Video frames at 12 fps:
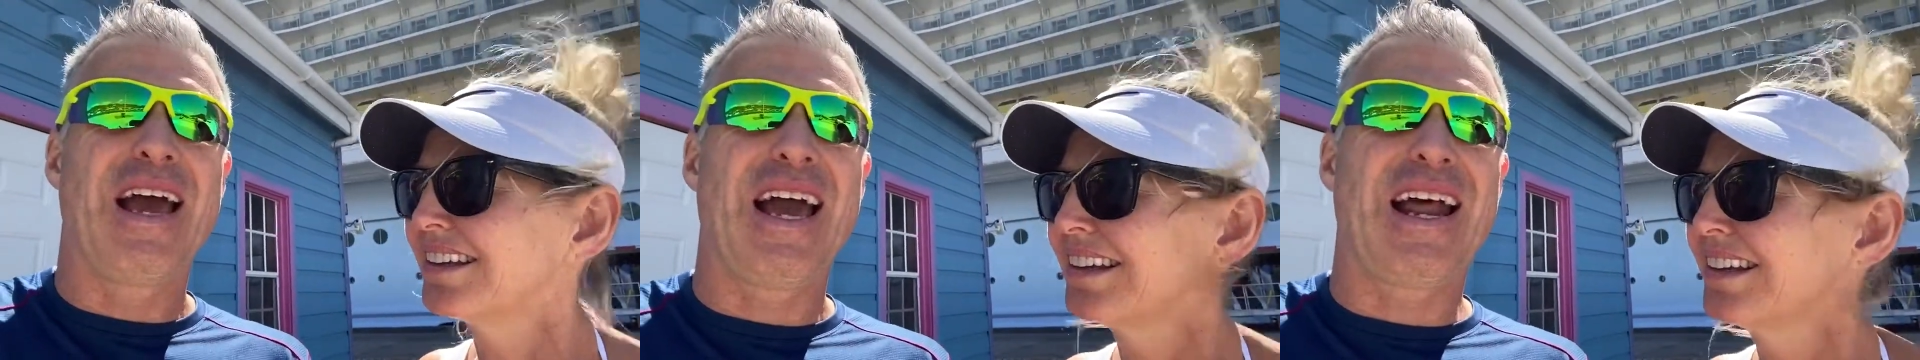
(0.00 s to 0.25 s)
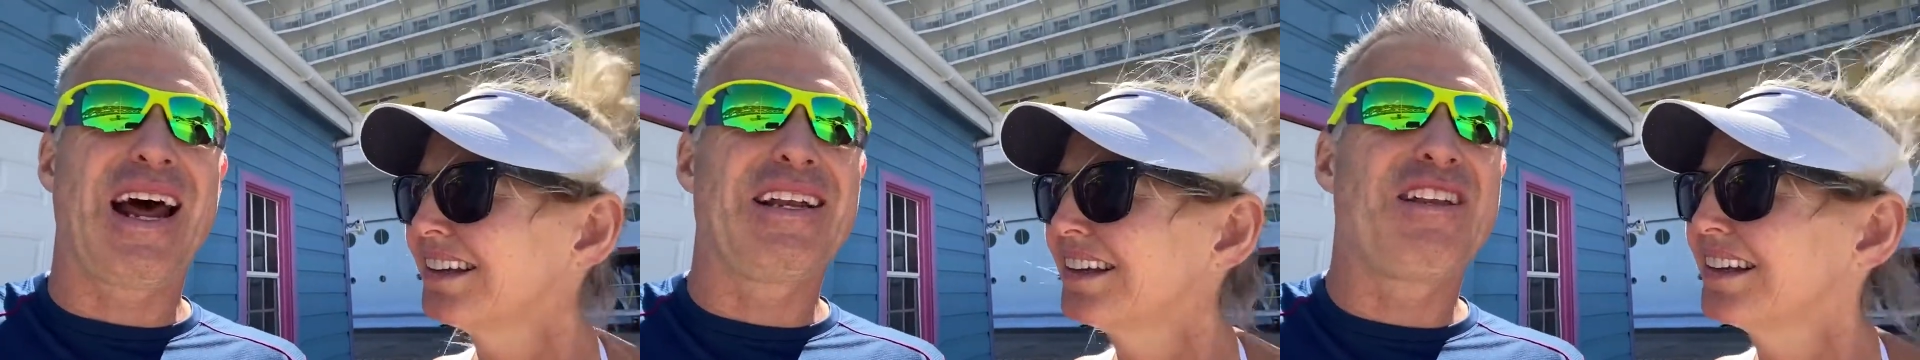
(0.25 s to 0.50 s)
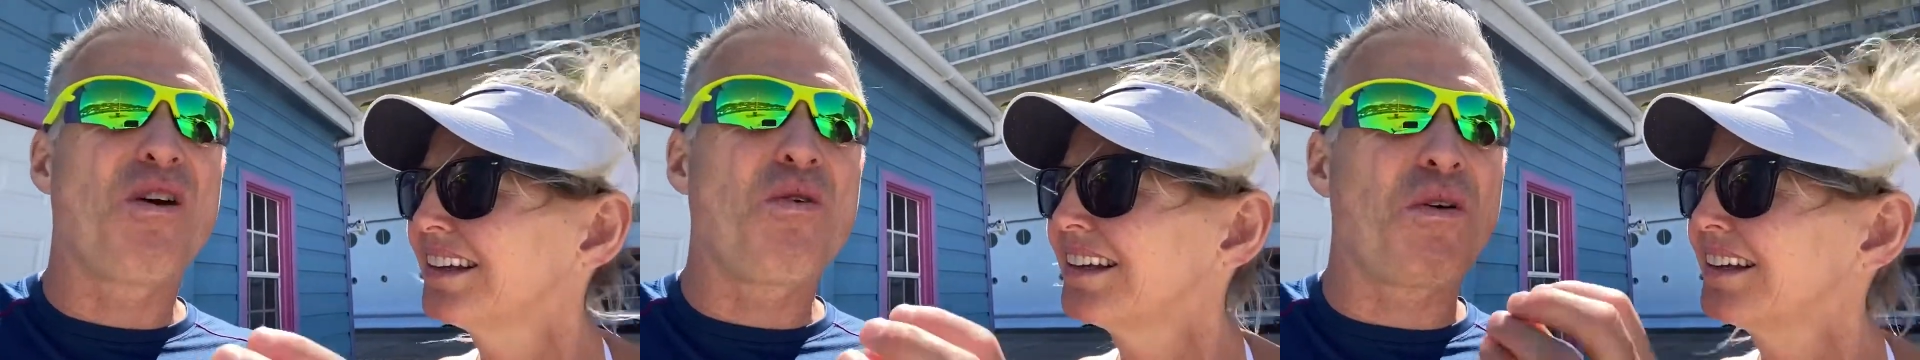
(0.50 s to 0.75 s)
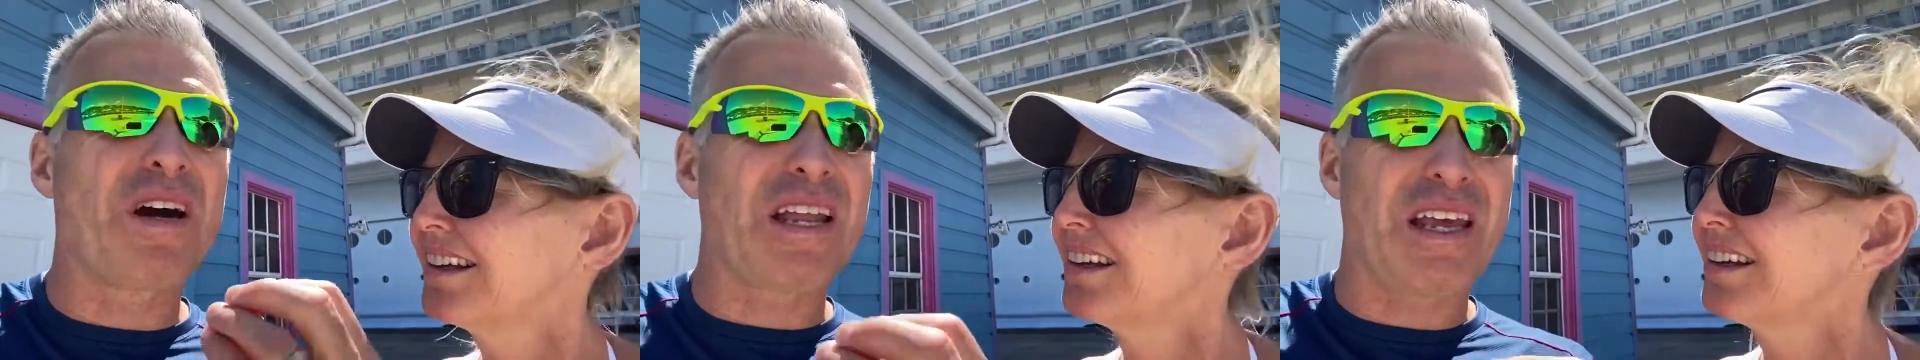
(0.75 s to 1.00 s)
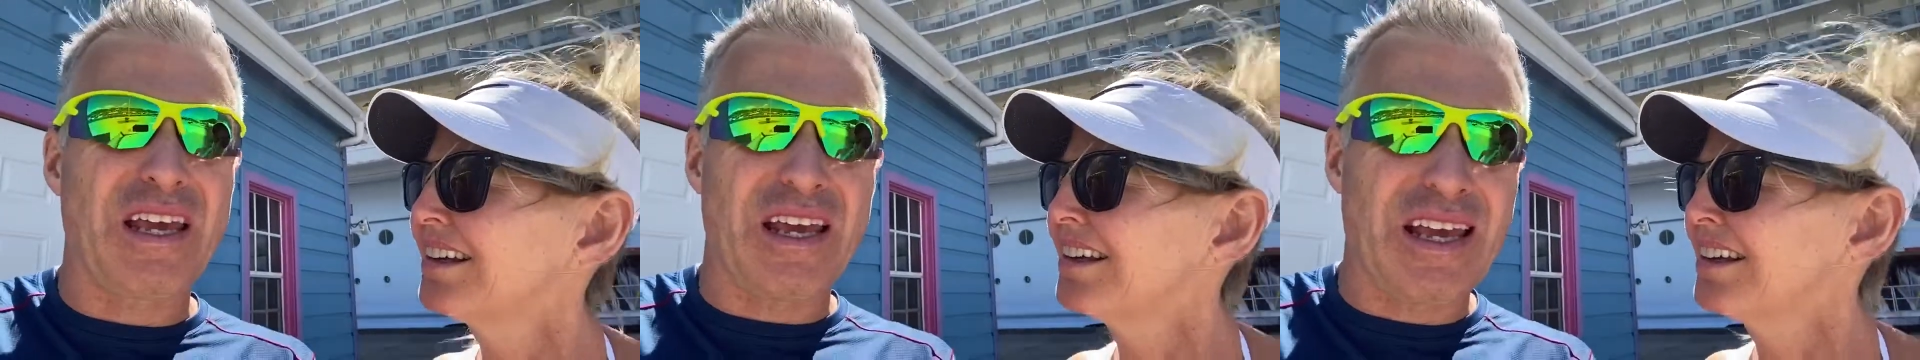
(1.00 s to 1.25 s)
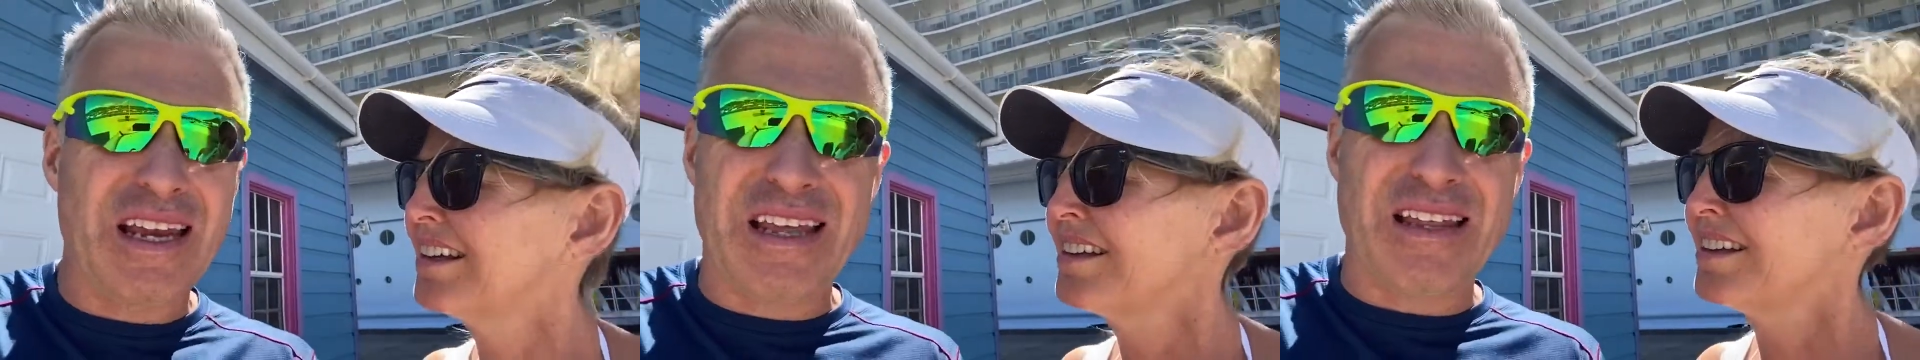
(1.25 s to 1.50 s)
And I don't want
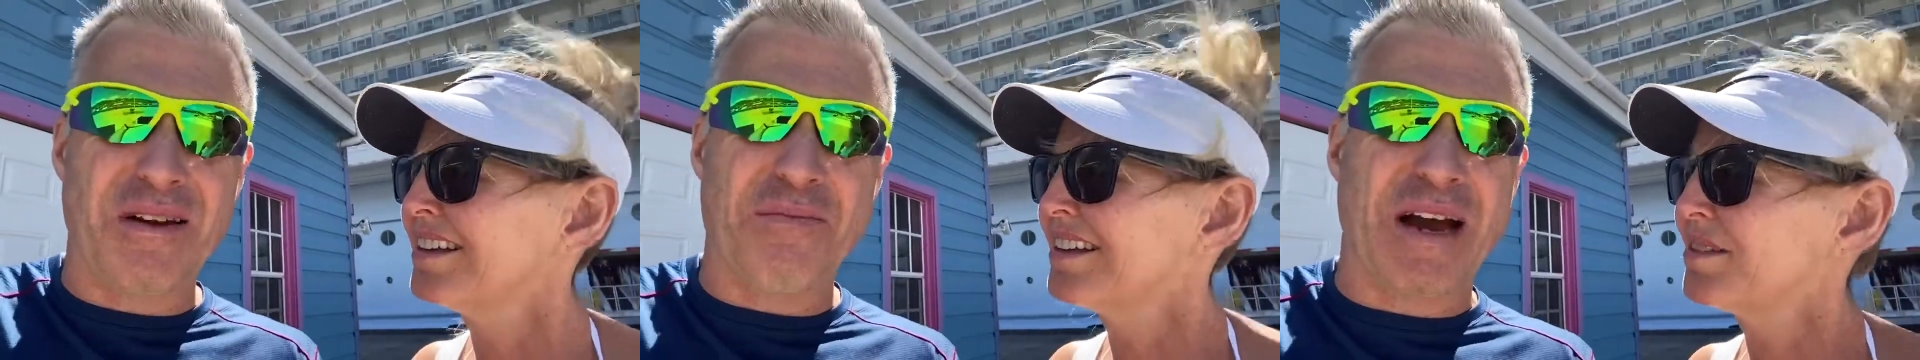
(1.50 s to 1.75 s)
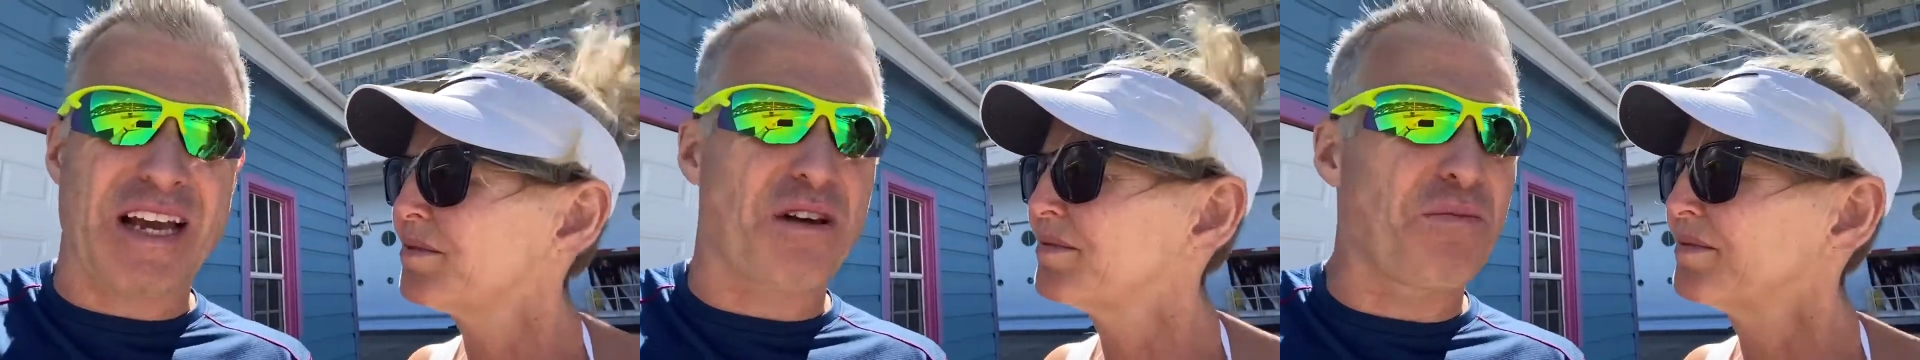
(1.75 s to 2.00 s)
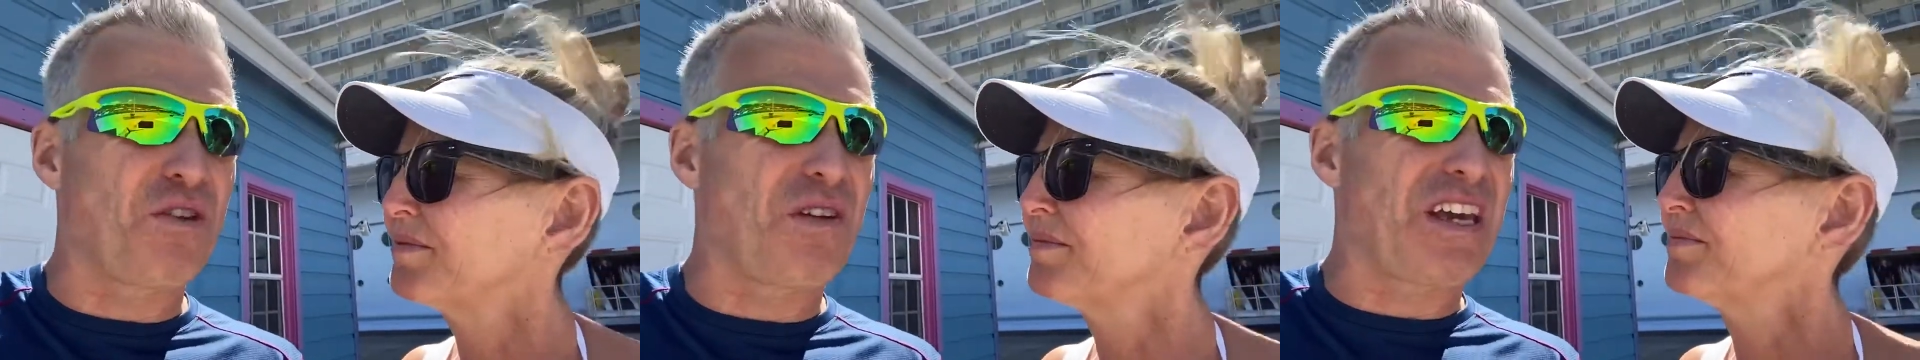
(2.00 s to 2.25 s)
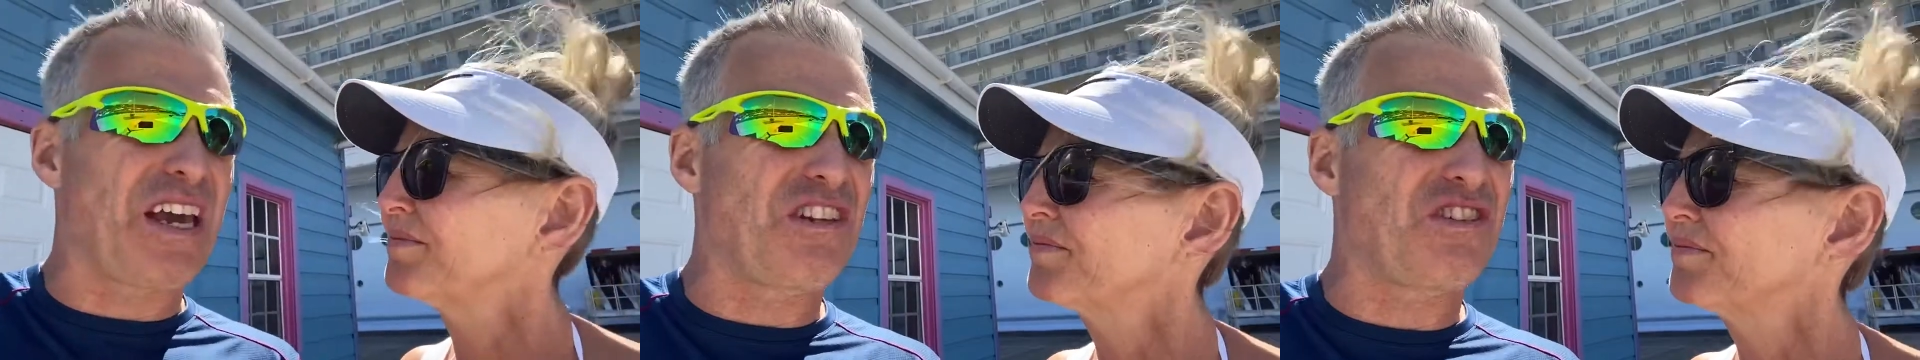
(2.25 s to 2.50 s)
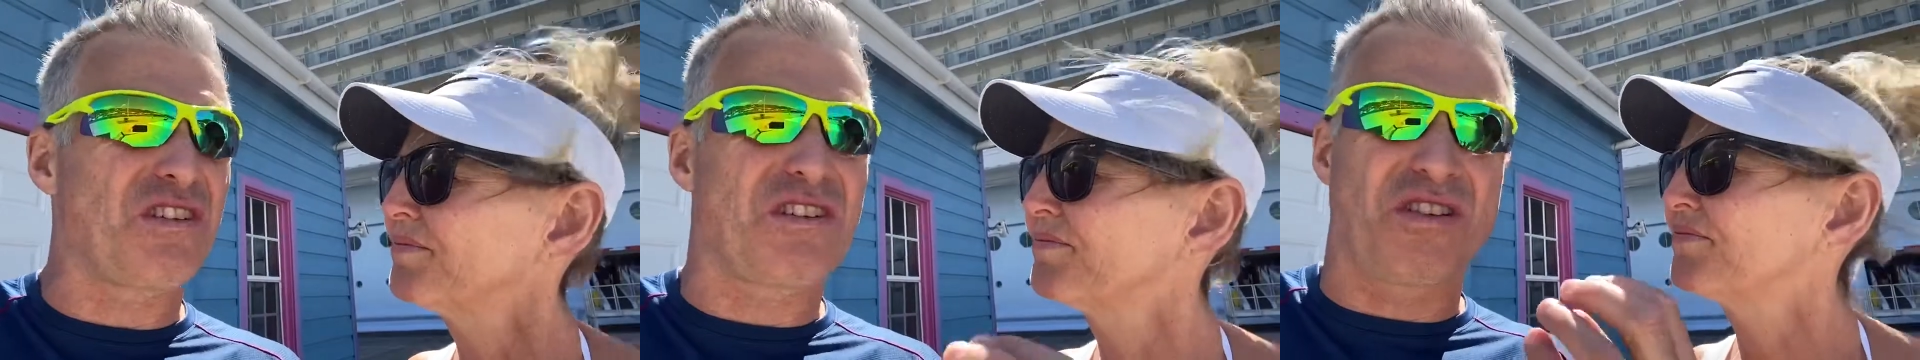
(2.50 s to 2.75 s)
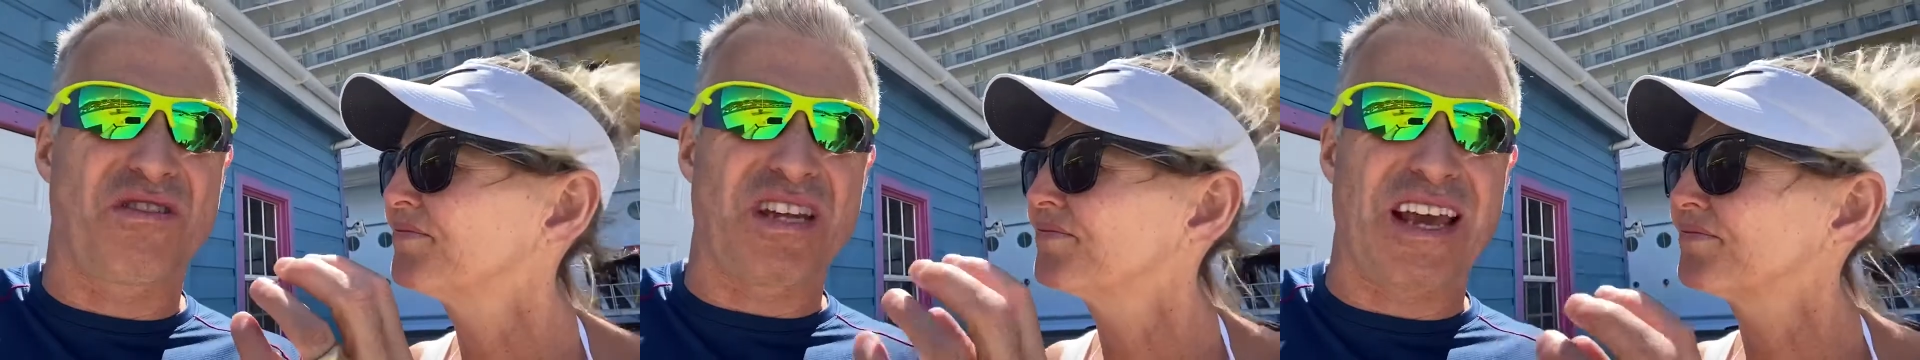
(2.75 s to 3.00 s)
any of my communication
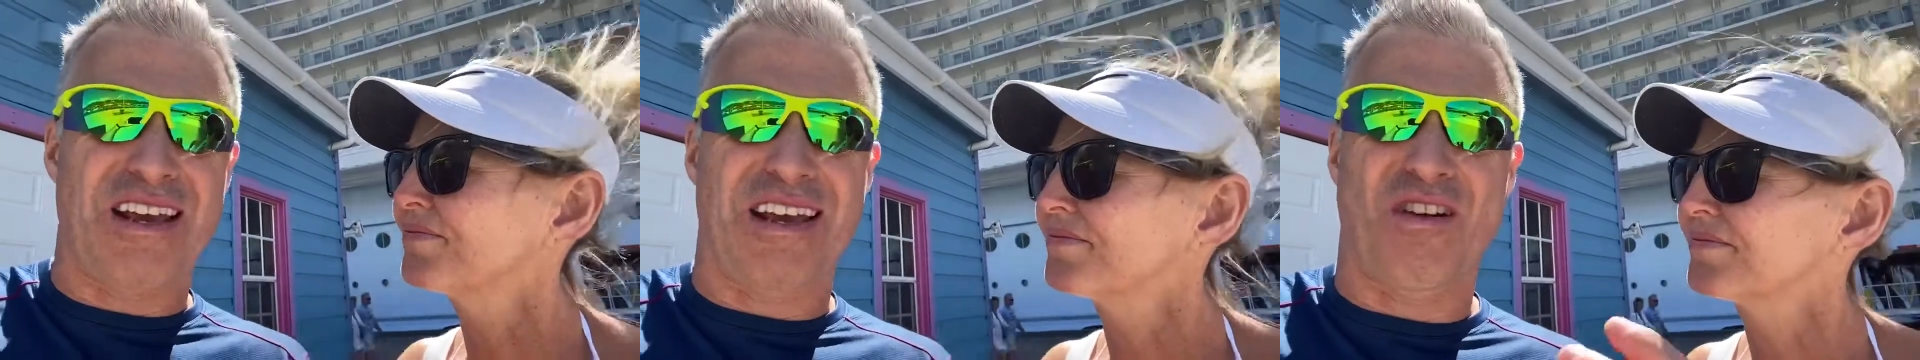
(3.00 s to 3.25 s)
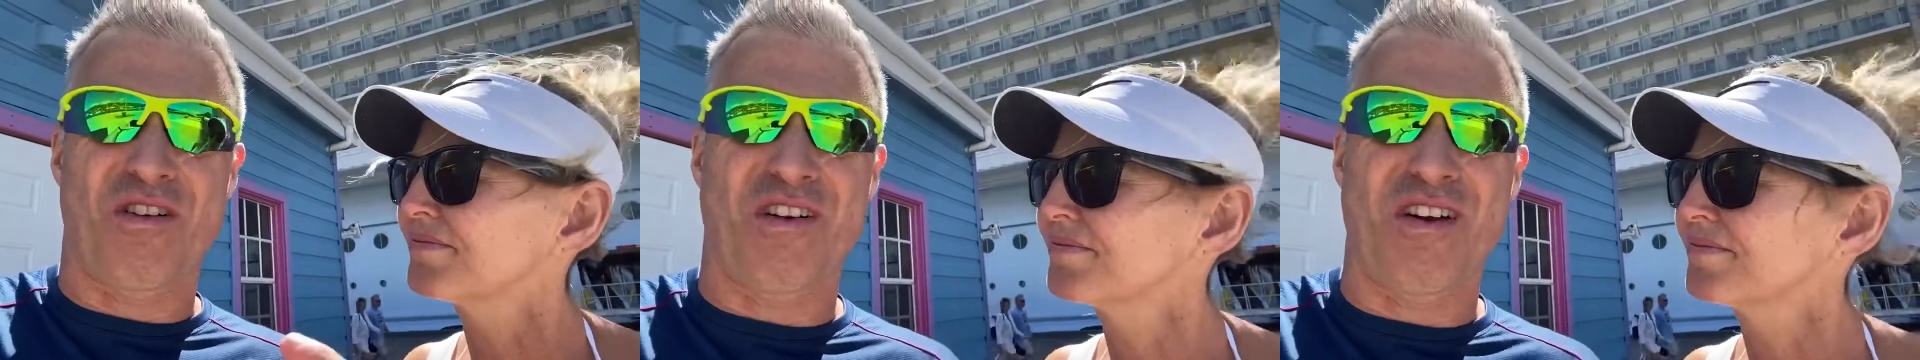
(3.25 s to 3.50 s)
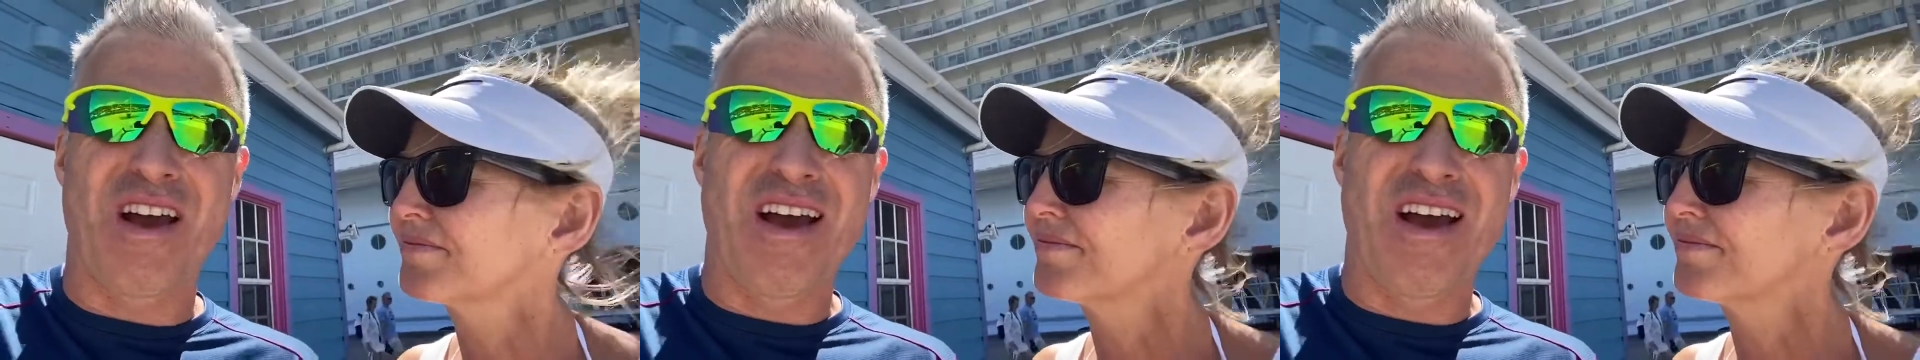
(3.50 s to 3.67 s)
to take her